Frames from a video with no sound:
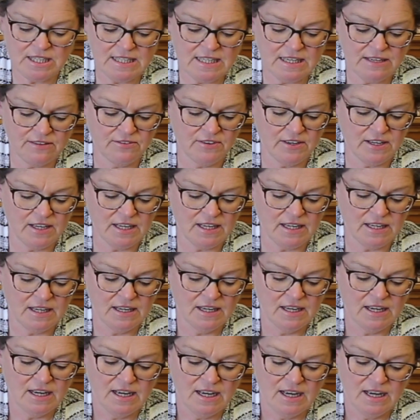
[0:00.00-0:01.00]
TV
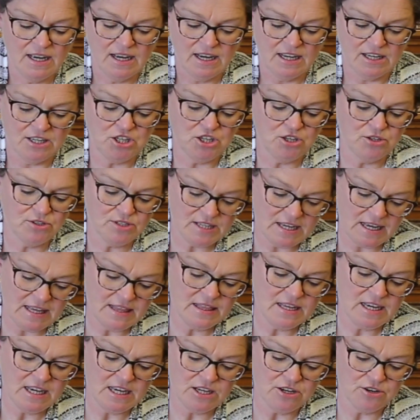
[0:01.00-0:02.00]
and using
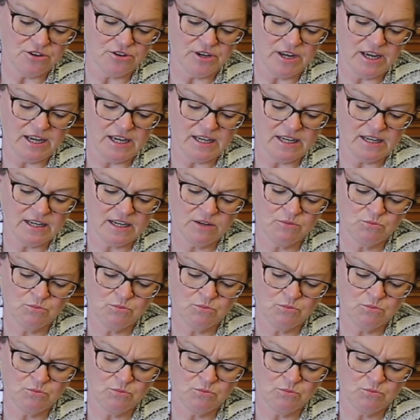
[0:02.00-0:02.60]
the internet.